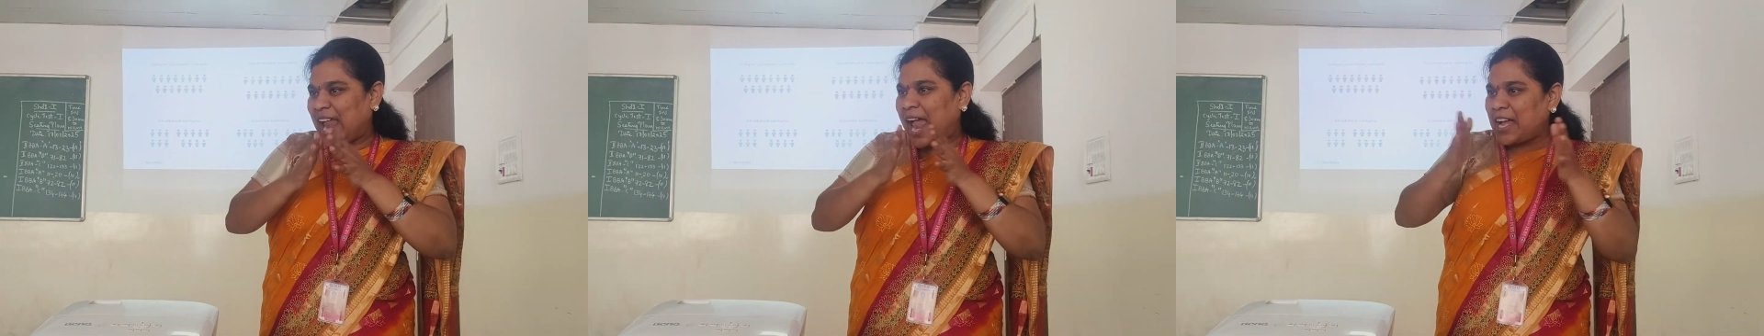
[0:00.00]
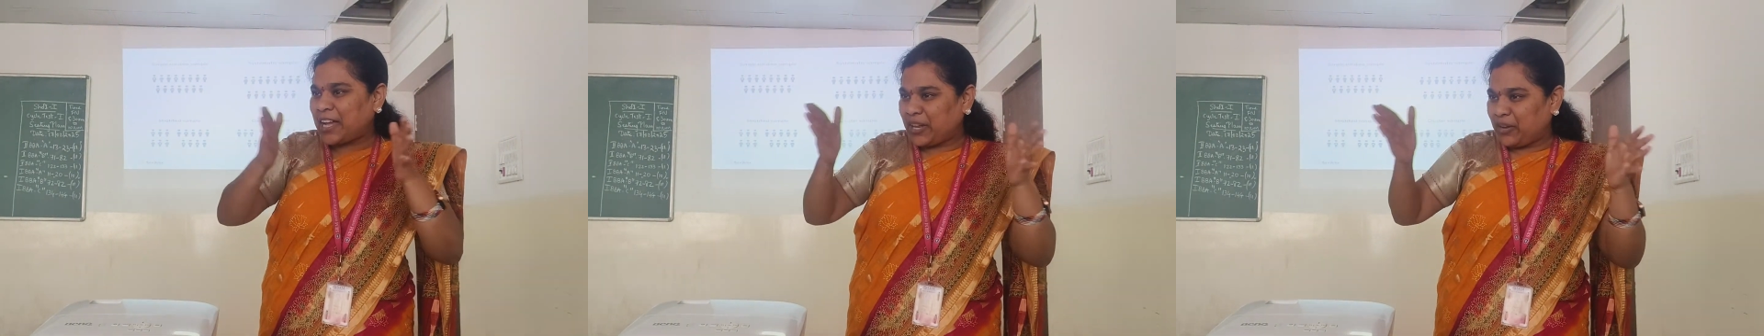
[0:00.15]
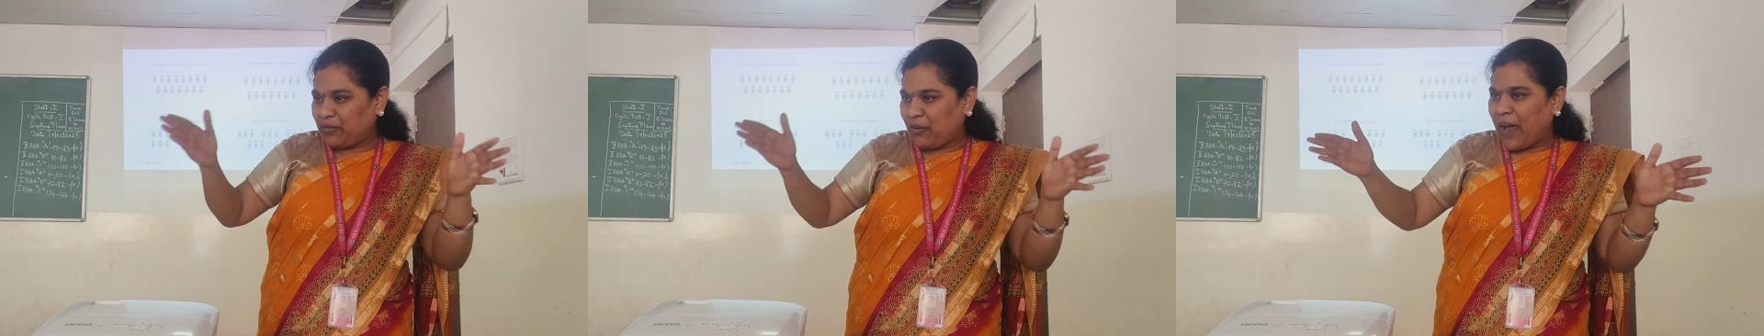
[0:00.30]

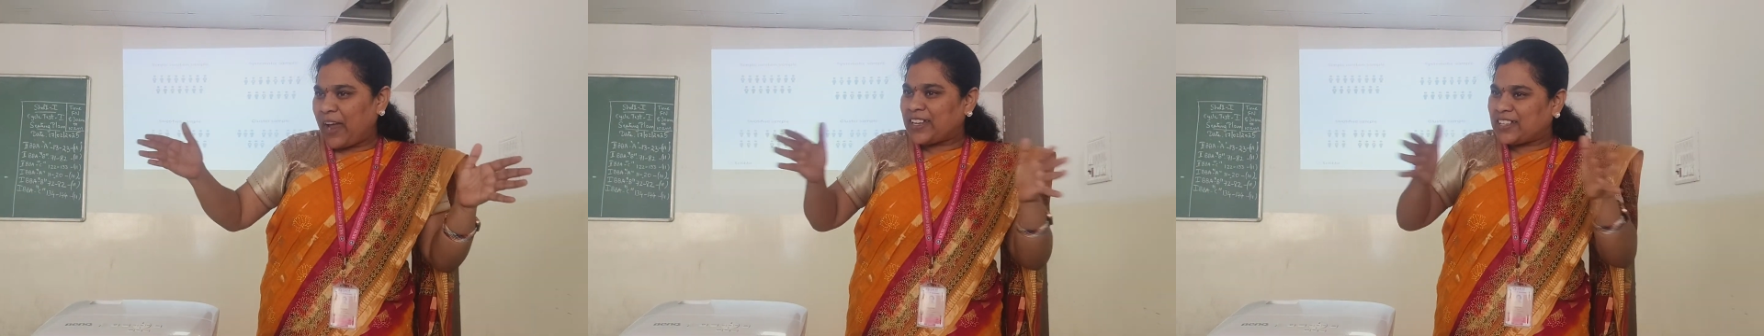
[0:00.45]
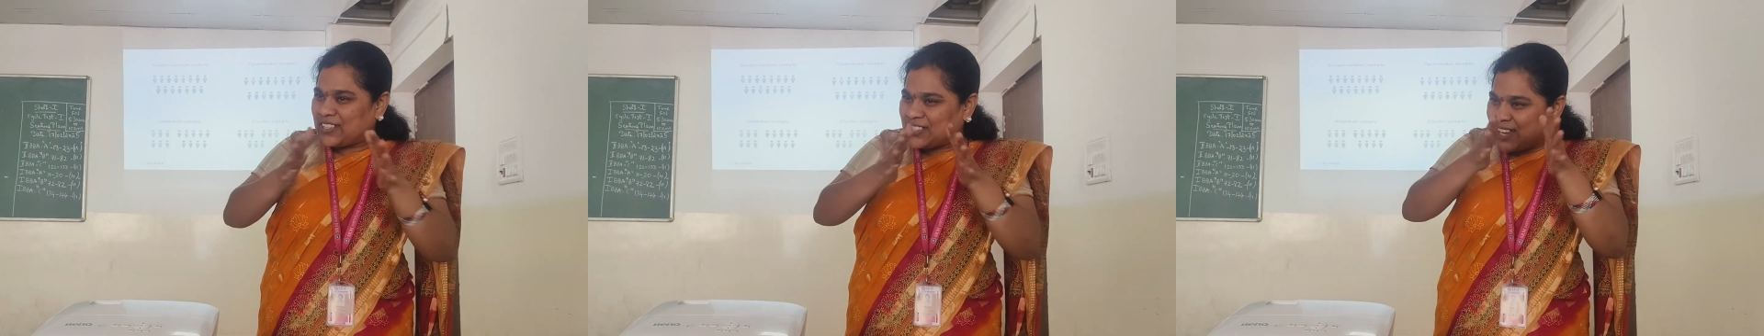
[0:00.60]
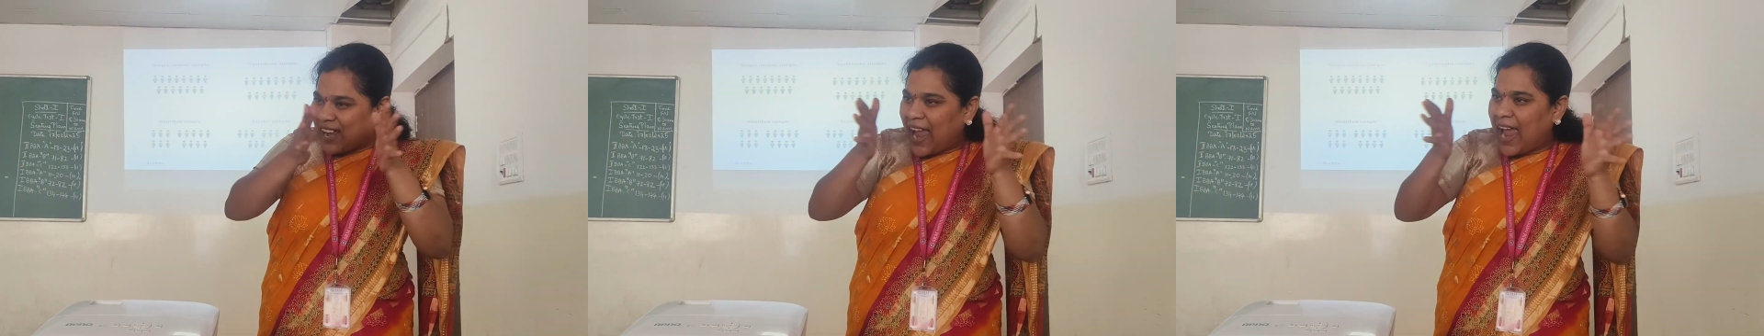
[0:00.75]
Stratified,
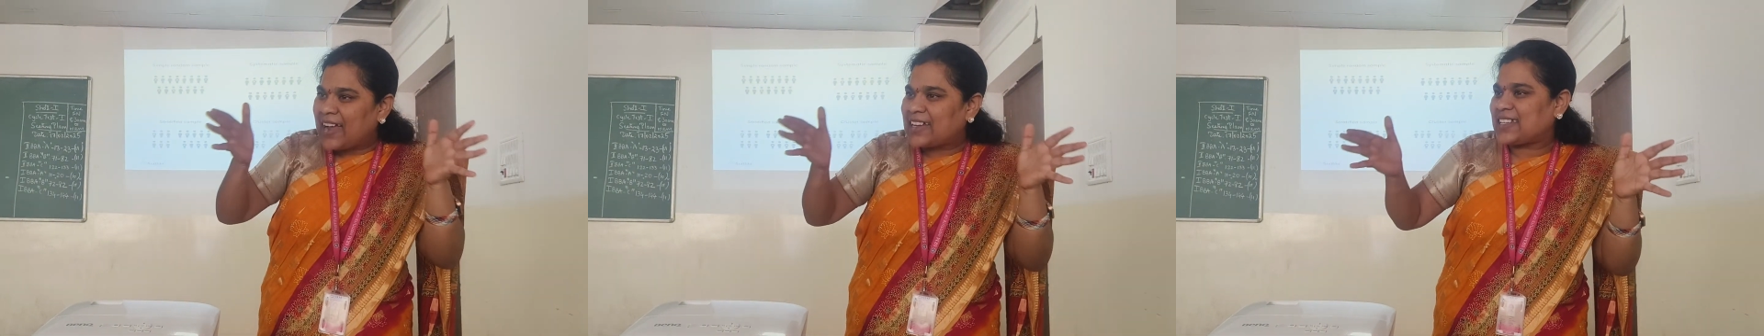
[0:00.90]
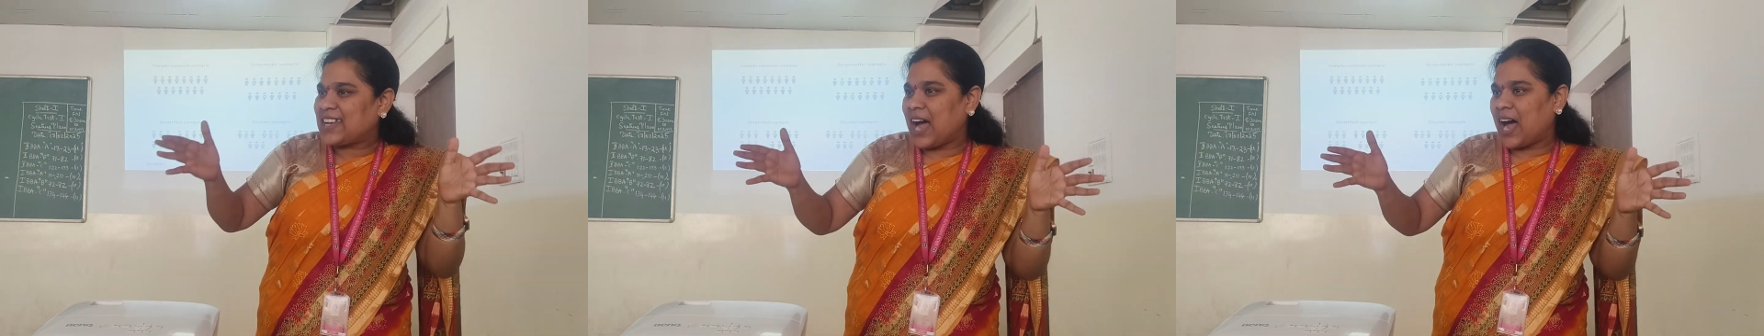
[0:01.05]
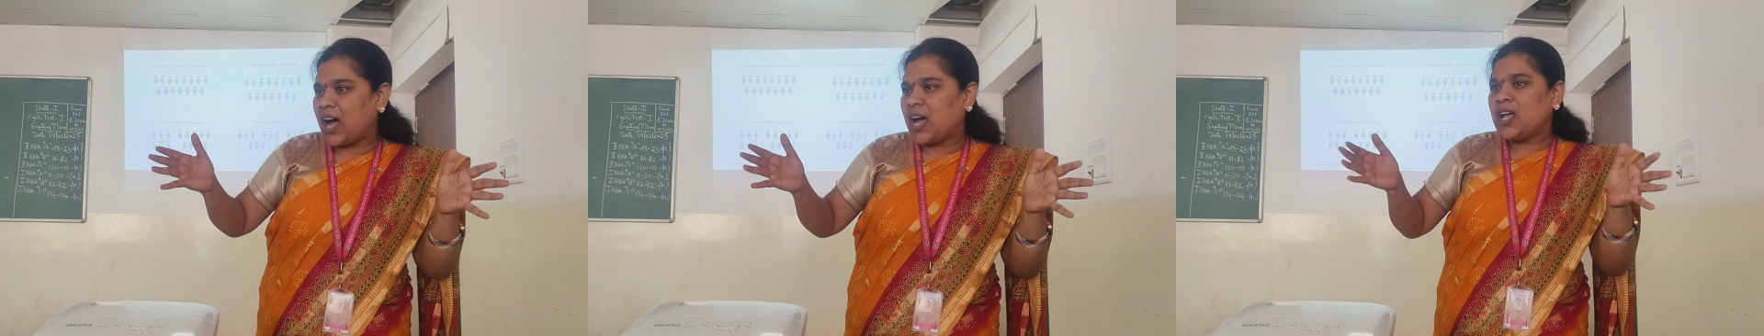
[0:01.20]

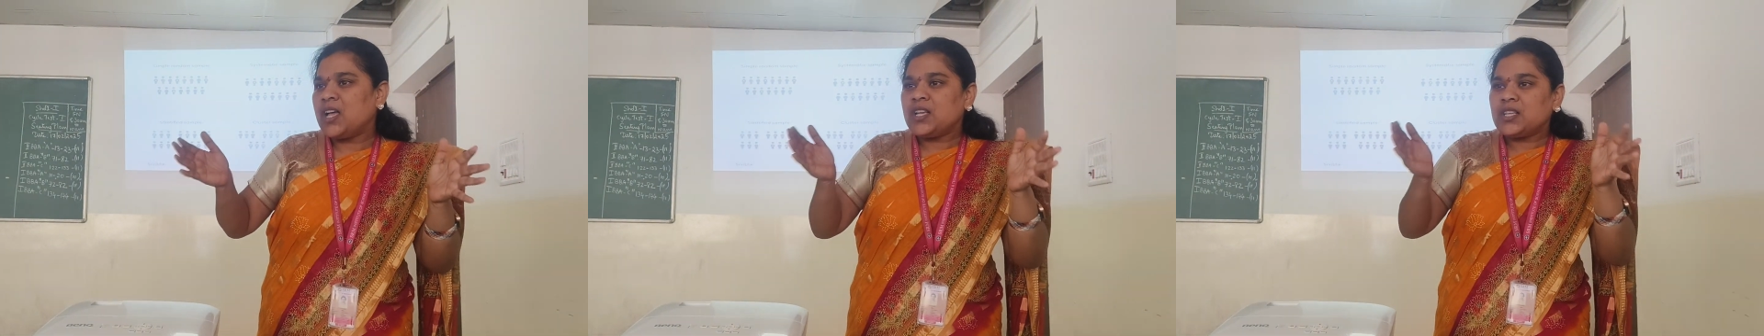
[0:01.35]
strata.